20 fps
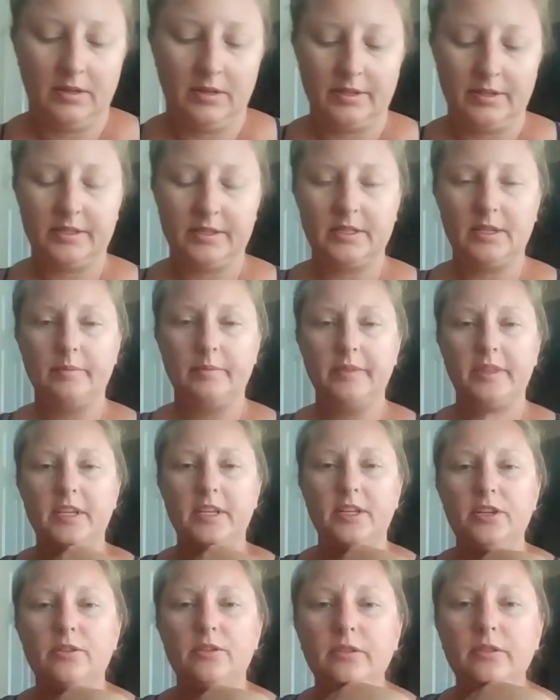
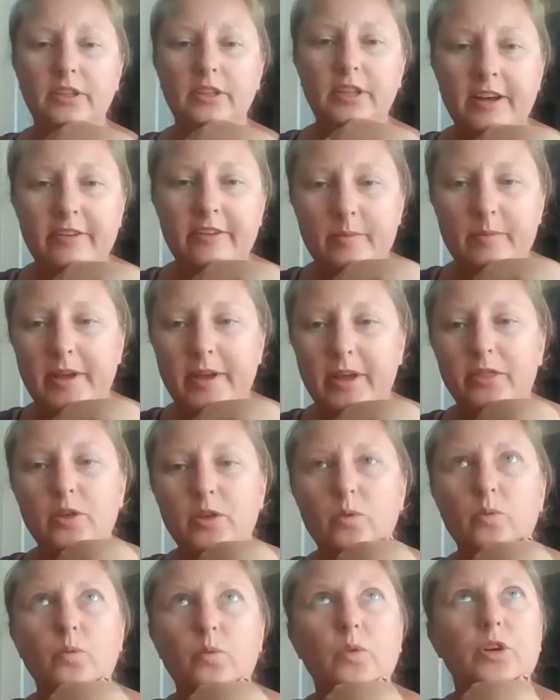Something you love about the
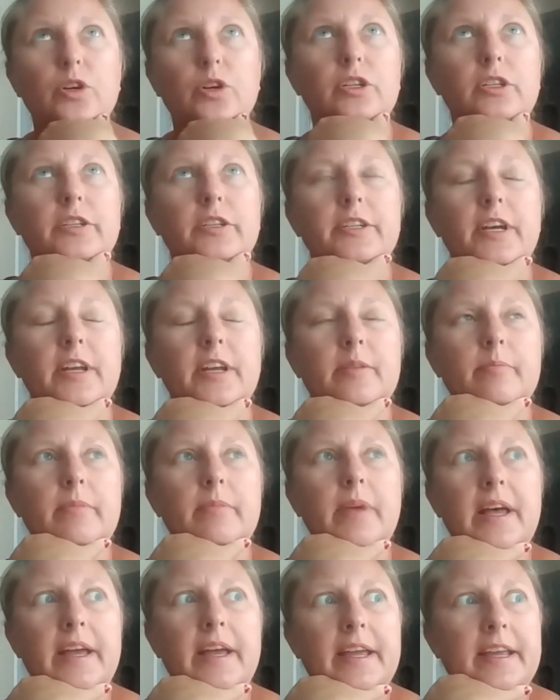world. On
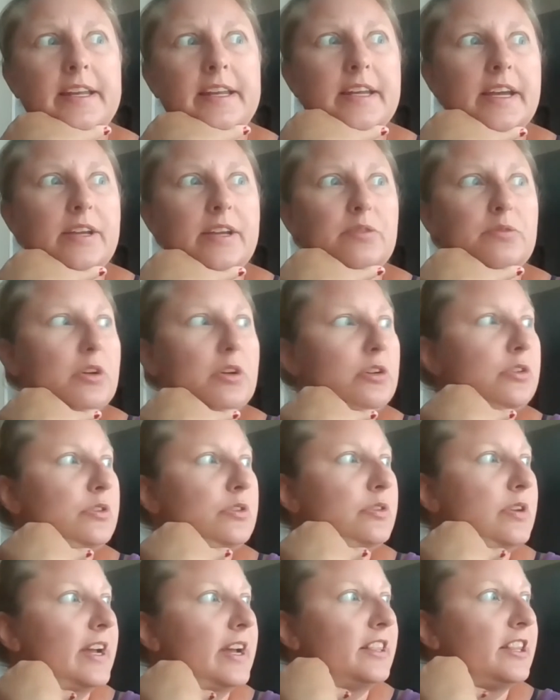mine, I
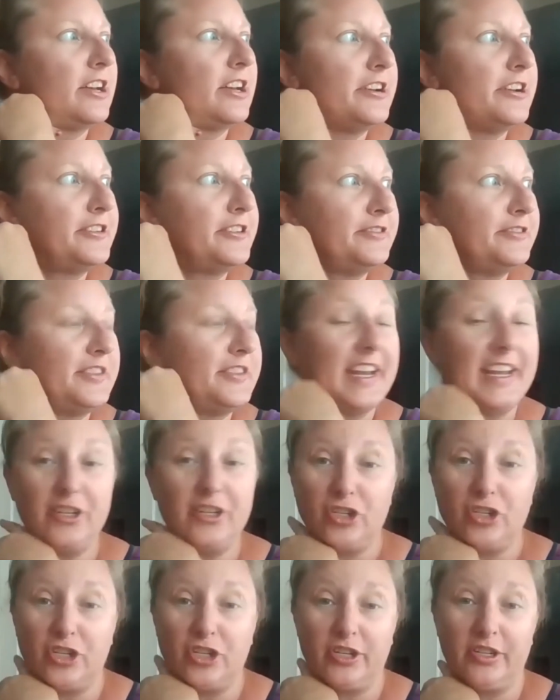wrote, I love
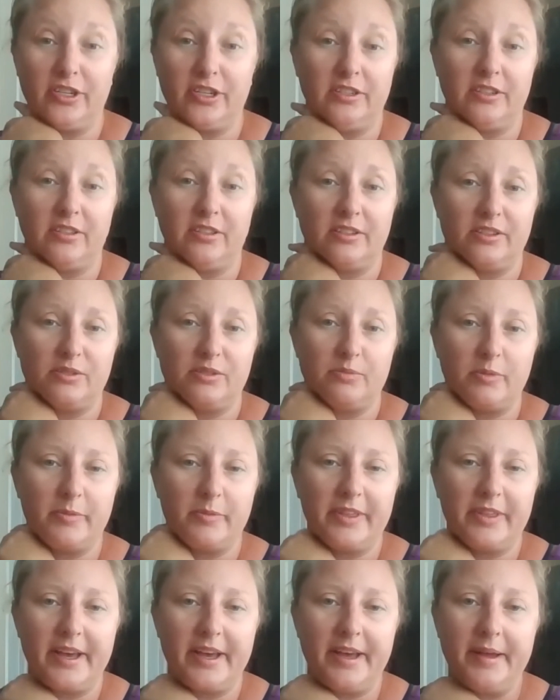nature. Remember
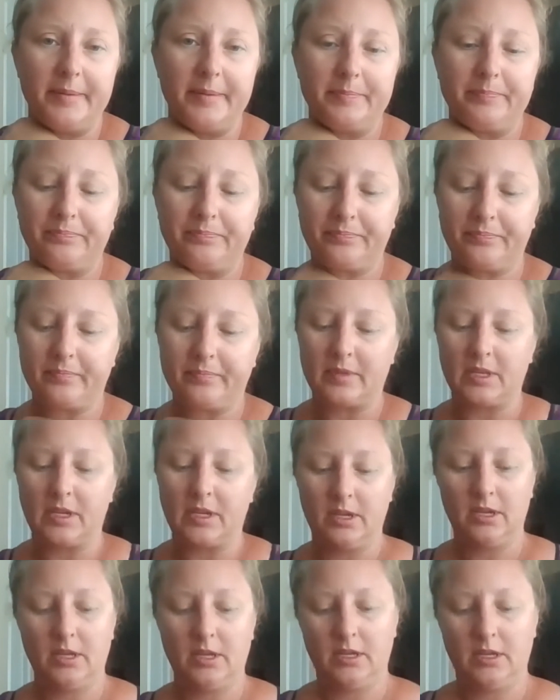that?
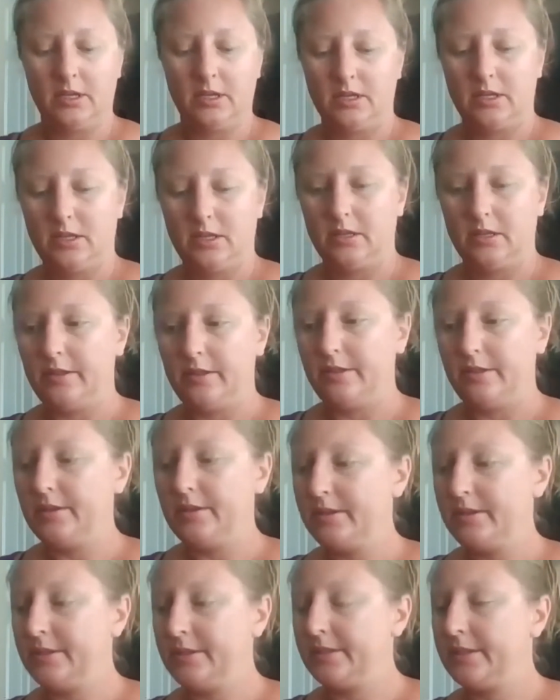
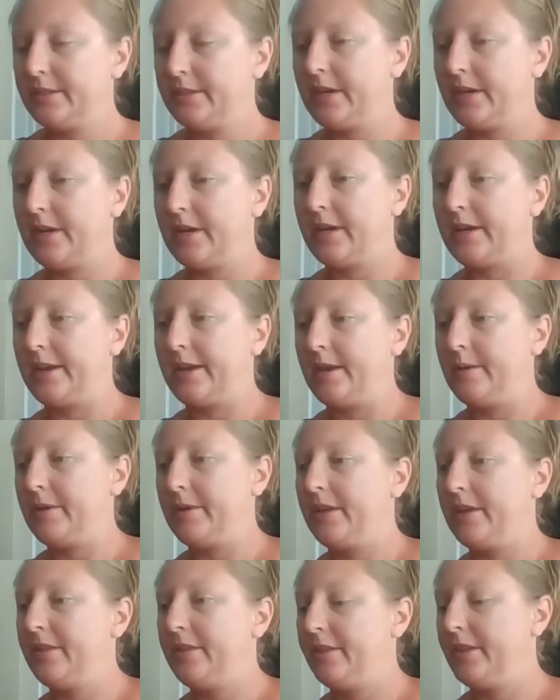This time,
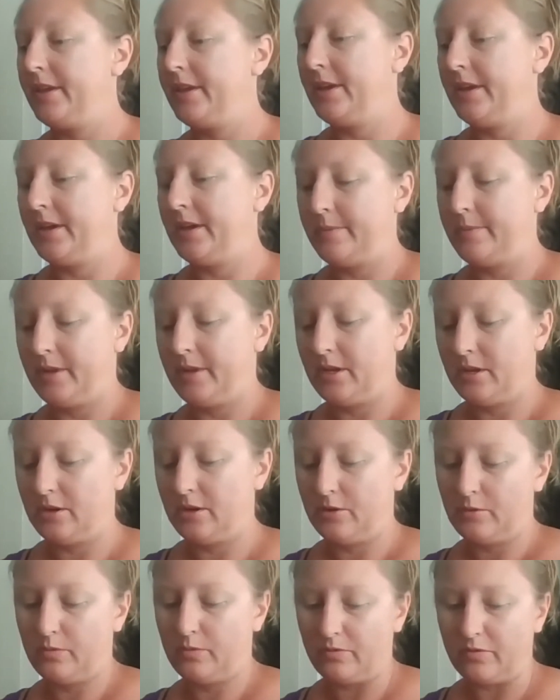I think I'm
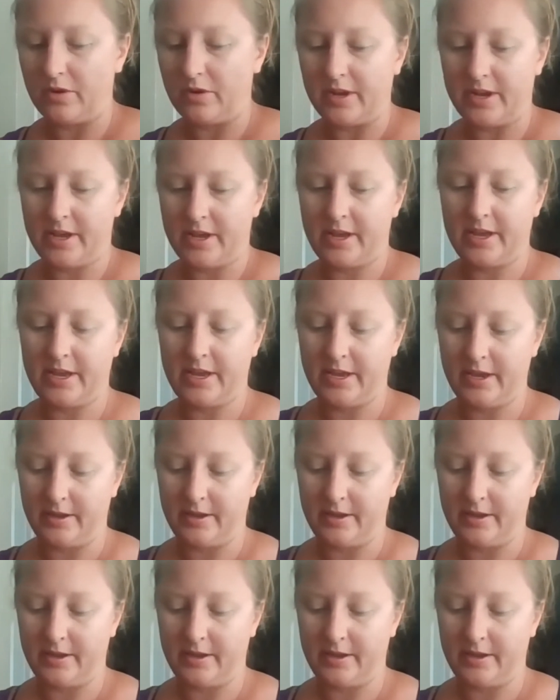gonna write,